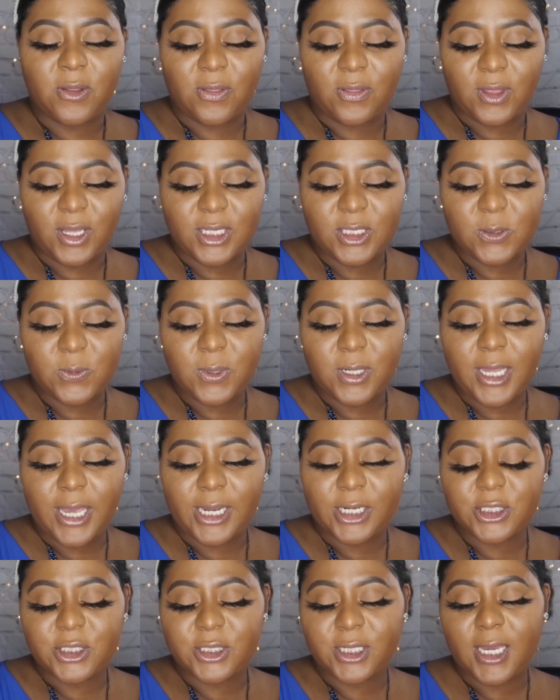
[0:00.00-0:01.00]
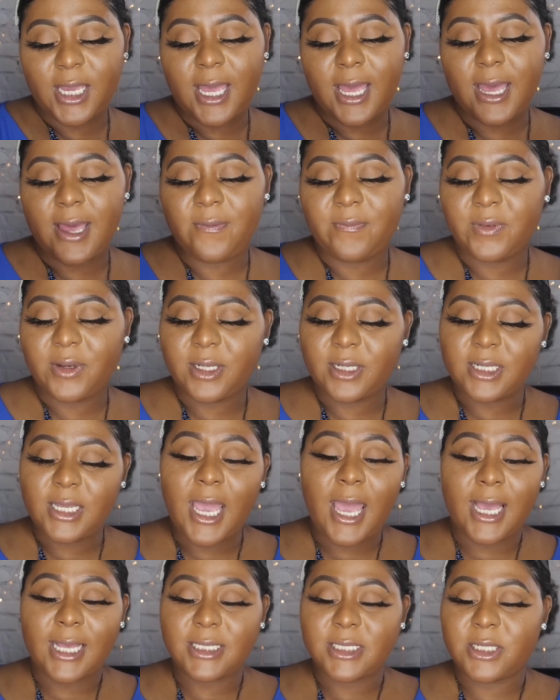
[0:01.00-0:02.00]
this one actually have
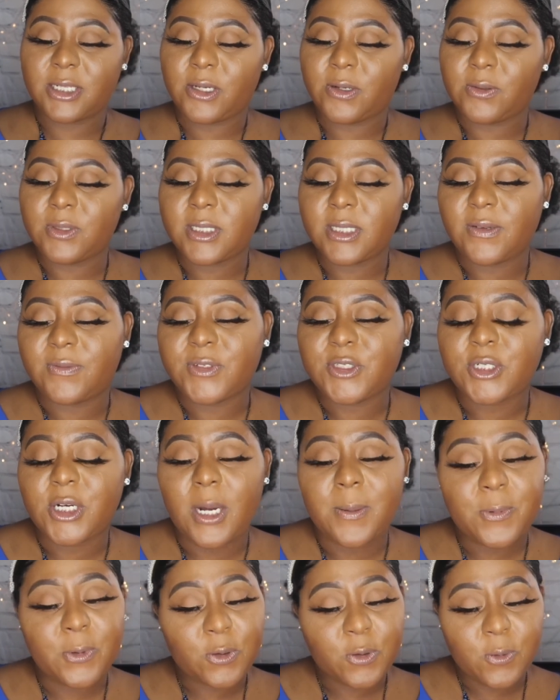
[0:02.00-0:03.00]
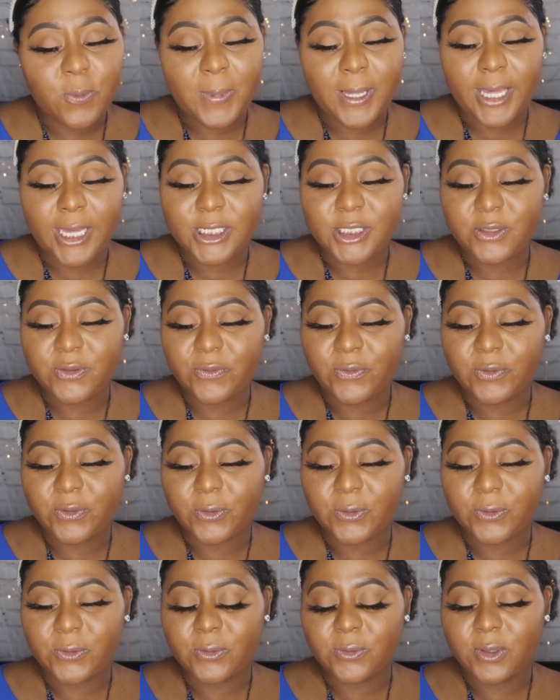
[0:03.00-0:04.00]
has notes of tropical passion
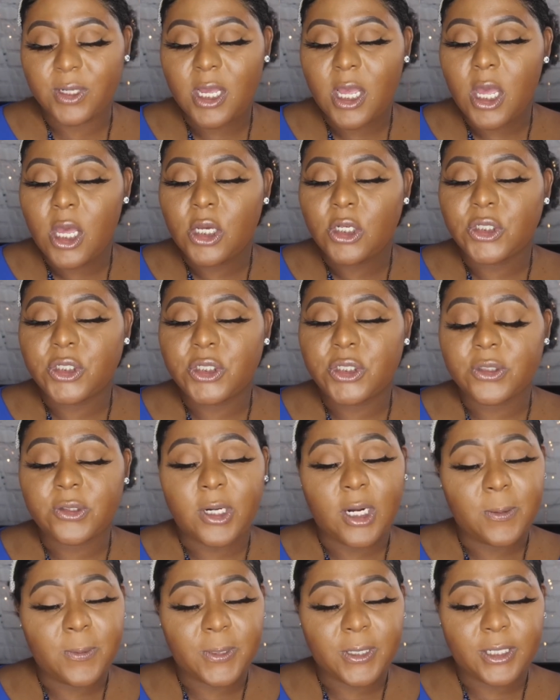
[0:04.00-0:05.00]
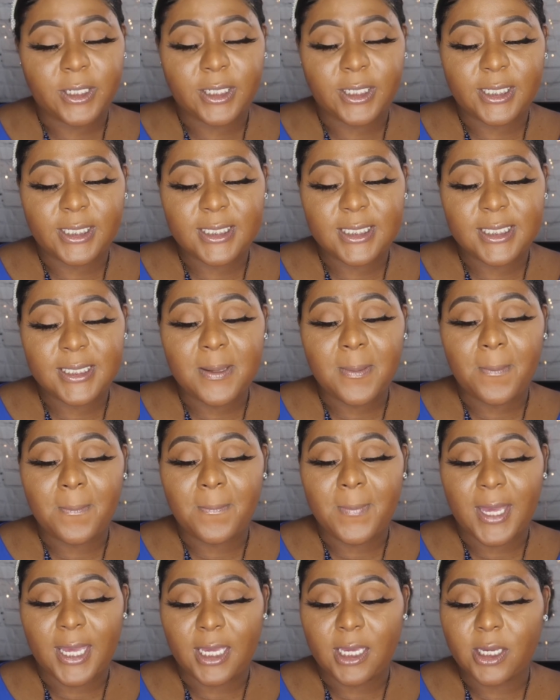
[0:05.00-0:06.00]
fruit, strawberries,
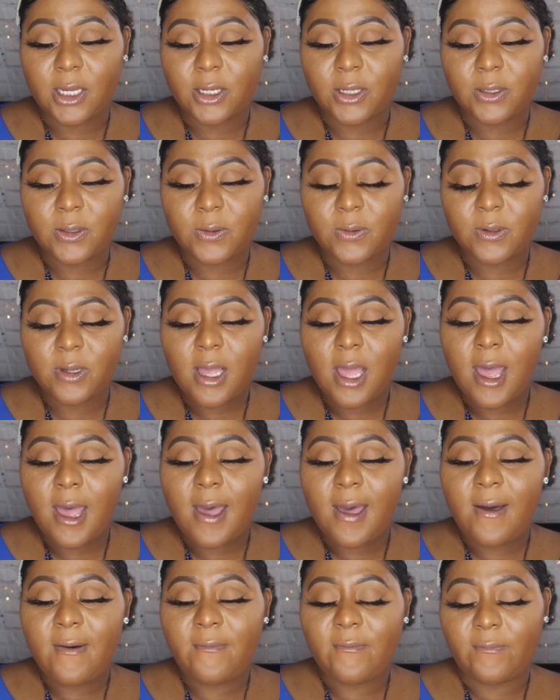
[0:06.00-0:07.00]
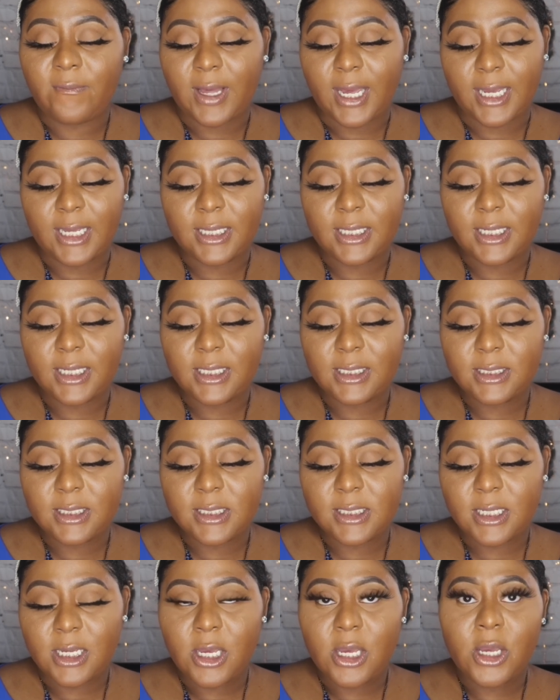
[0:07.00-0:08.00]
mango, violet,
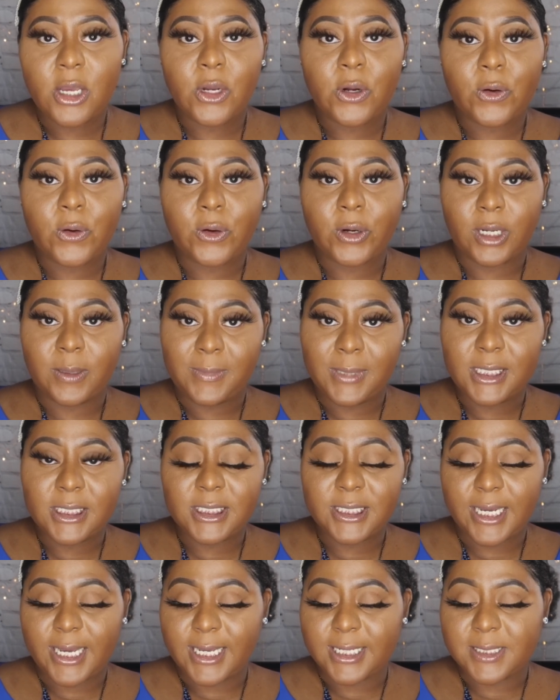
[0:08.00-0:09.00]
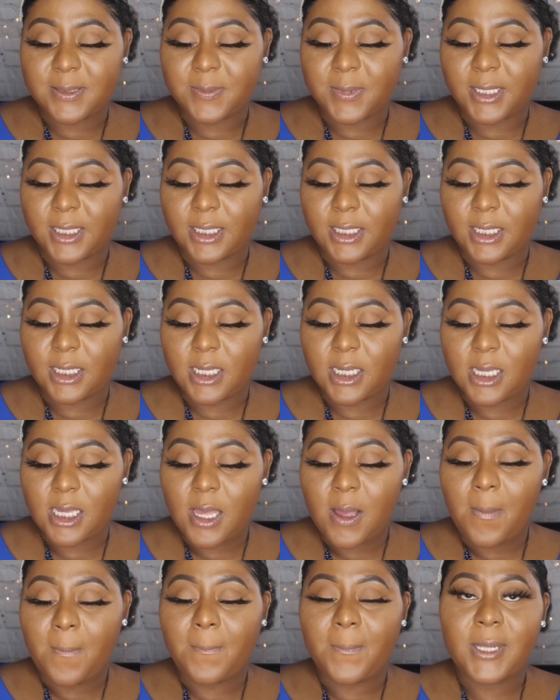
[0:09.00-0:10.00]
creamy jasmine,
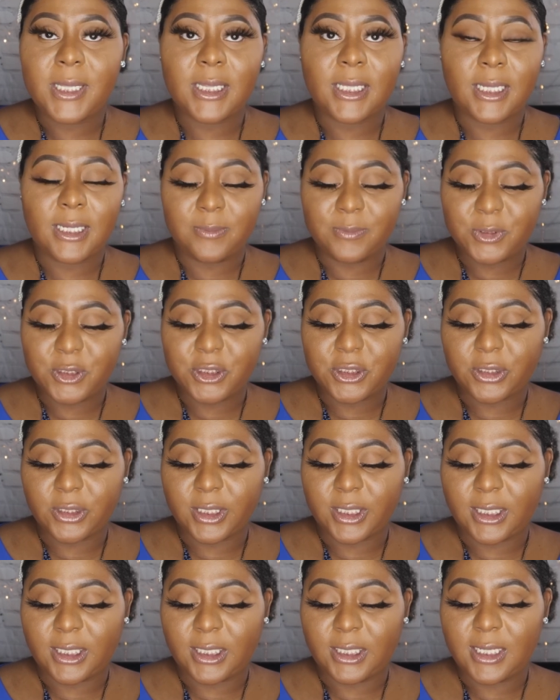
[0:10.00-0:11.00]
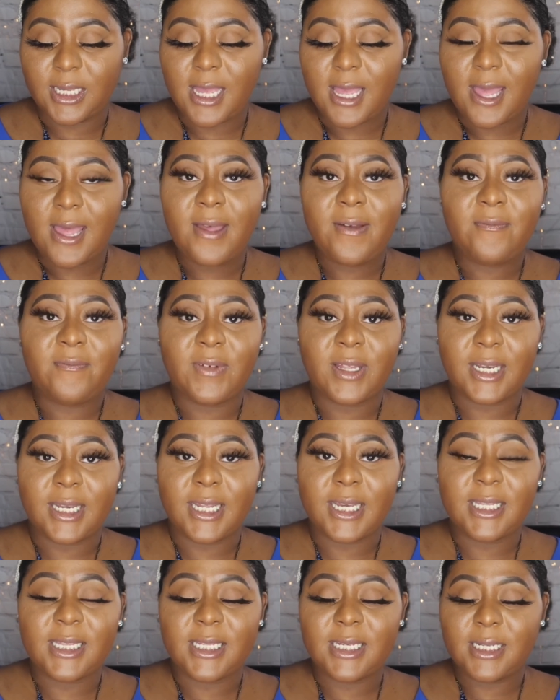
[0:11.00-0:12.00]
plum tree,
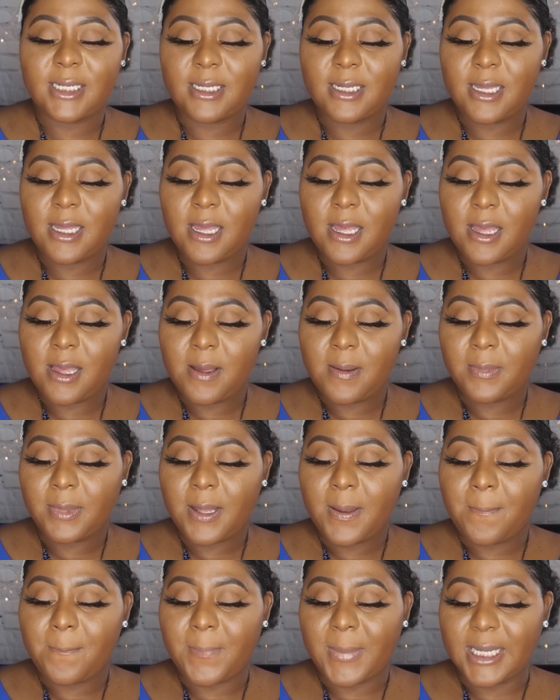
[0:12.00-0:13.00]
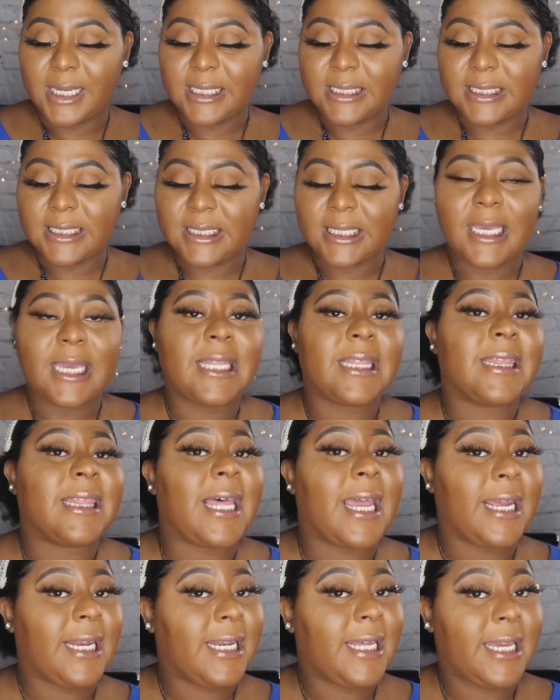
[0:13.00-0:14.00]
vanilla, musk and
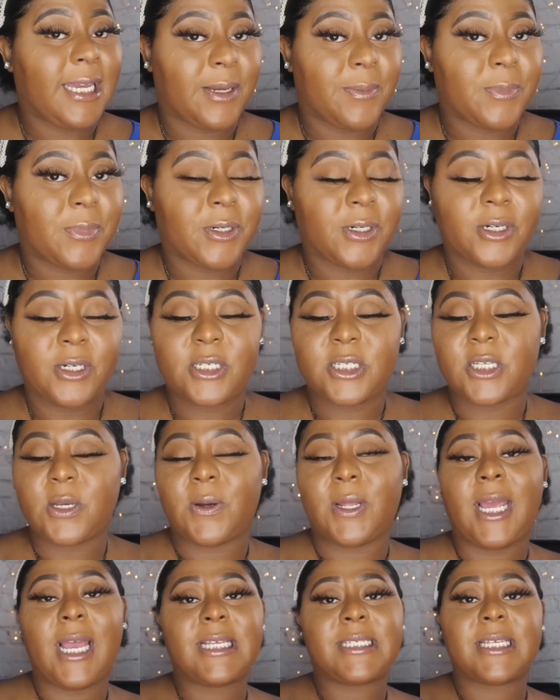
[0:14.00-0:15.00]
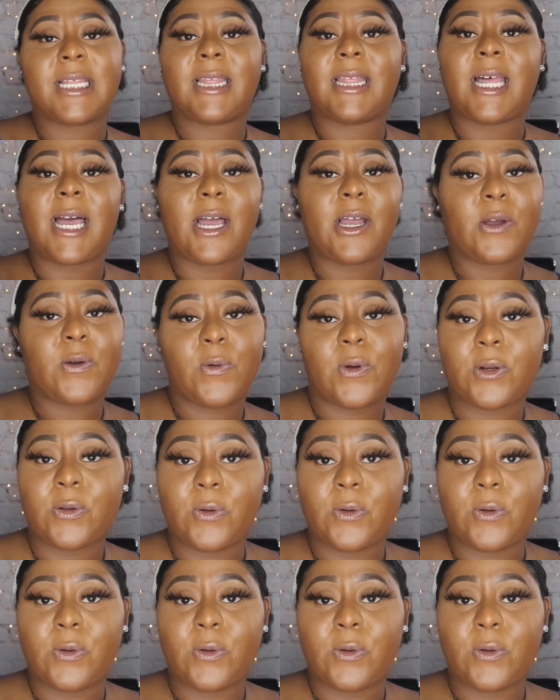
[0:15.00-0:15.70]
light amber so it has a lot going